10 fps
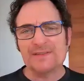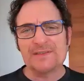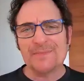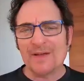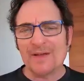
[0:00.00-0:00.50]
It's
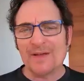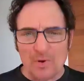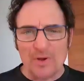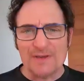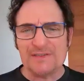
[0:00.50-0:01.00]
about the
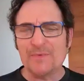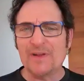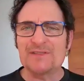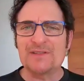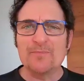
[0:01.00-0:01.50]
boys. She
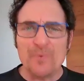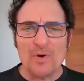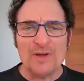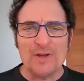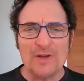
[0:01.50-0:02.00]
wants the
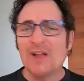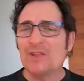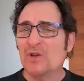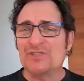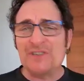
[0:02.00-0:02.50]
boys.
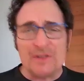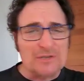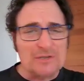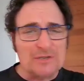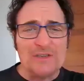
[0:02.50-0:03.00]
Don't you take
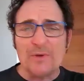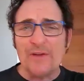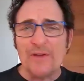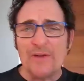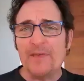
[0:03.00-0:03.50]
those boys
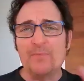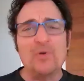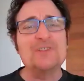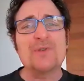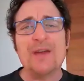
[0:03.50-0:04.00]
away from me. The
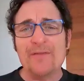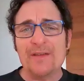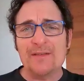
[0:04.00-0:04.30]
boys are everything.